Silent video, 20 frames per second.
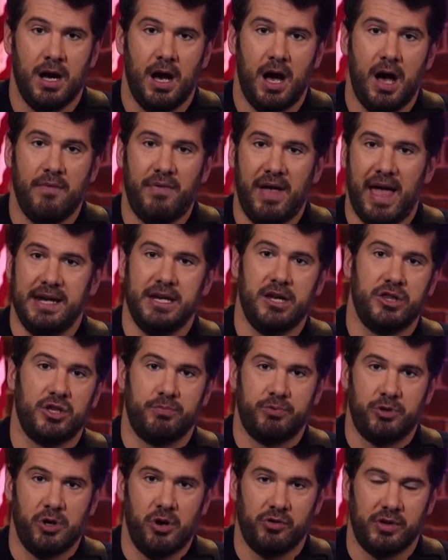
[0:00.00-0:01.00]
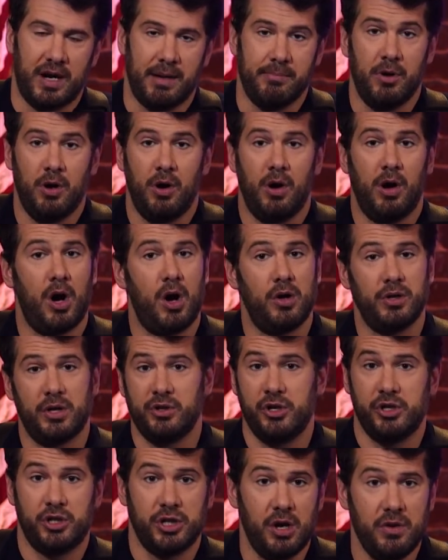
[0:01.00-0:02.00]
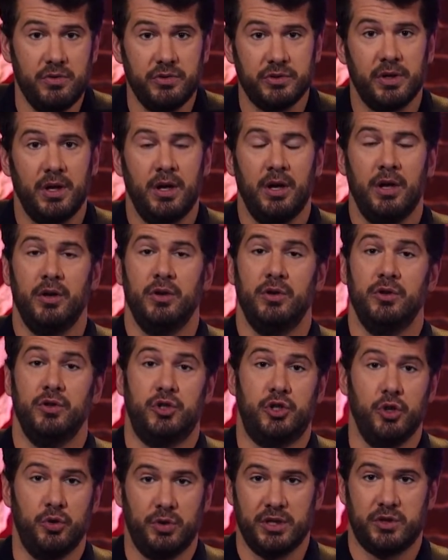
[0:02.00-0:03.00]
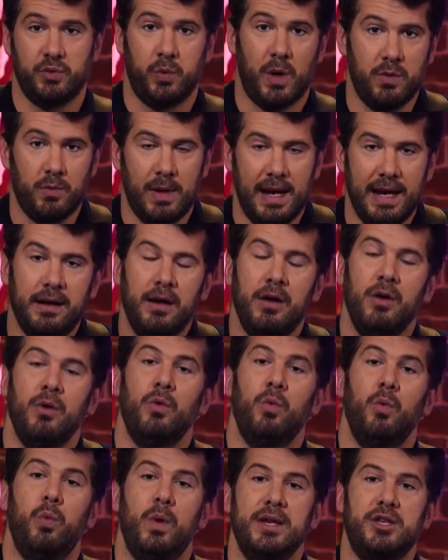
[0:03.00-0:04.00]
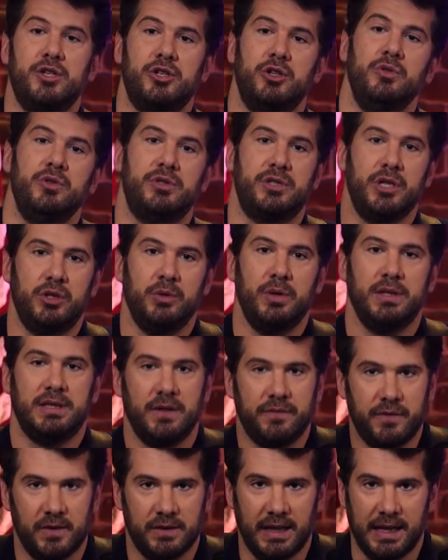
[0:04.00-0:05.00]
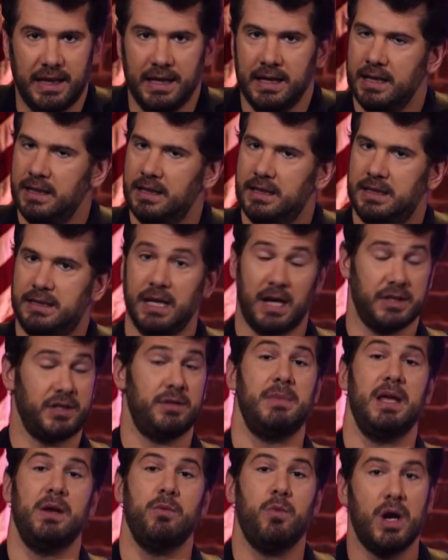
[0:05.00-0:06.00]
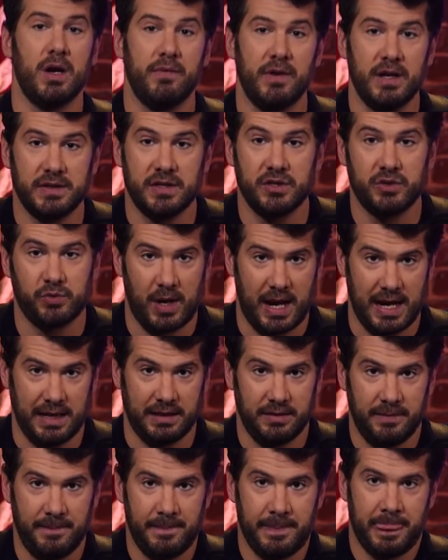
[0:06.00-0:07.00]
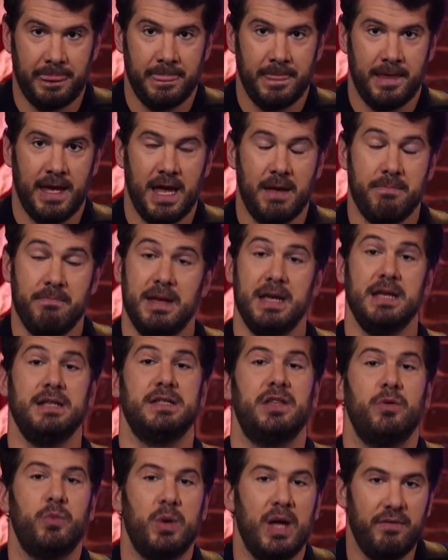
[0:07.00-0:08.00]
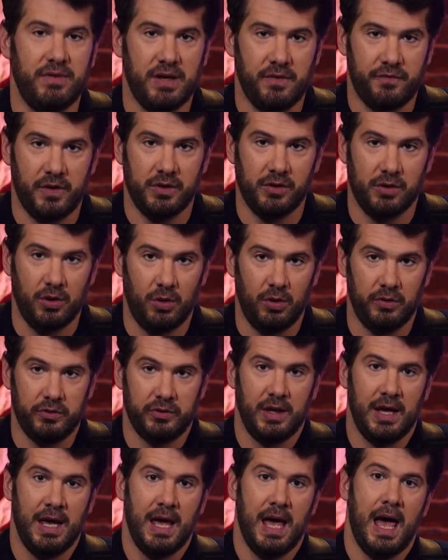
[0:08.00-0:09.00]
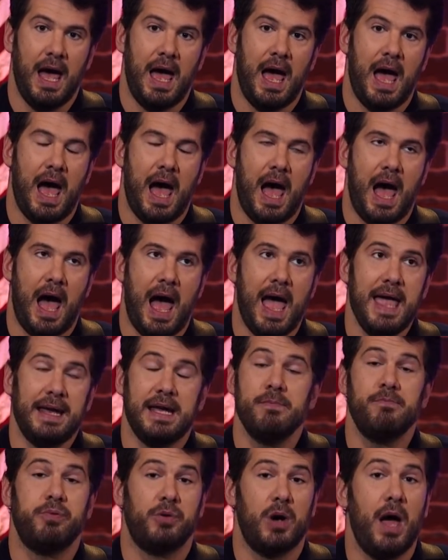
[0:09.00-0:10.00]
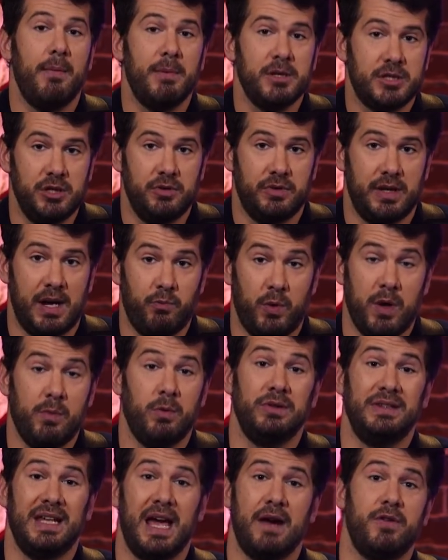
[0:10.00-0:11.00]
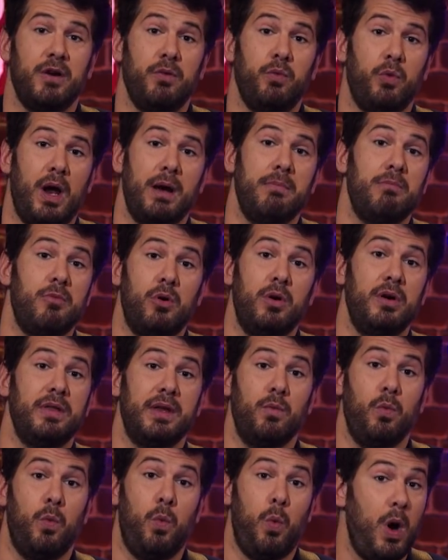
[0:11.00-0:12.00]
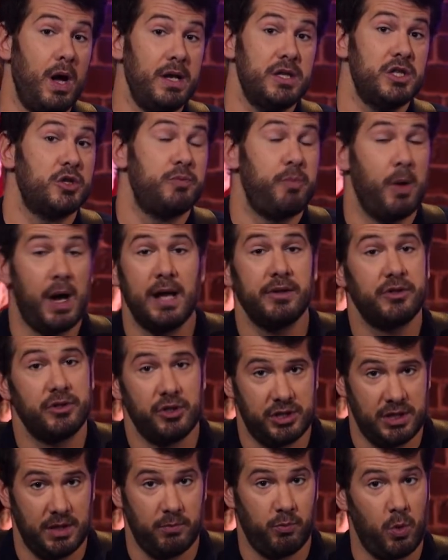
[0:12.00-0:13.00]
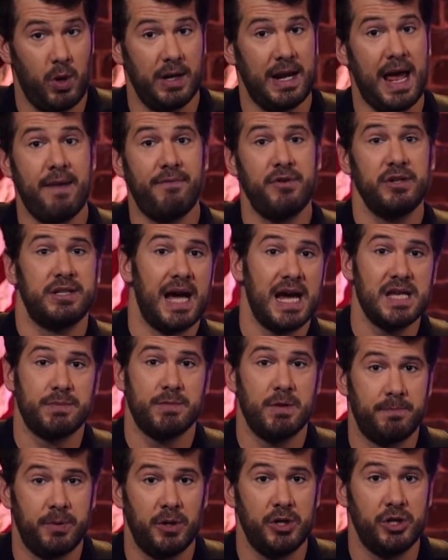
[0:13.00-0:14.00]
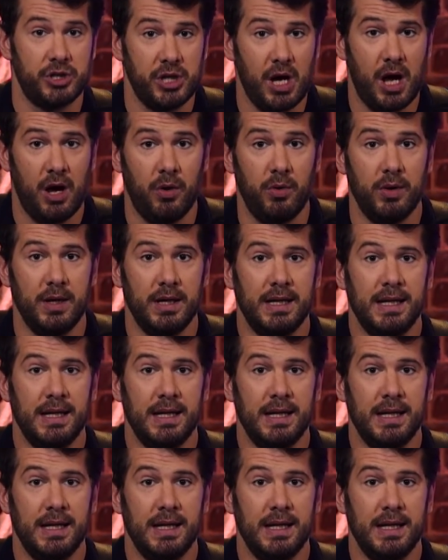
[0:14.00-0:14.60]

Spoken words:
of any other program. All other shows do this one way. We choose to do it differently. Doesn't mean one of us is right. It means that we have different goals. I can promise you that we will never run more than one sponsorship, one advertisement per show,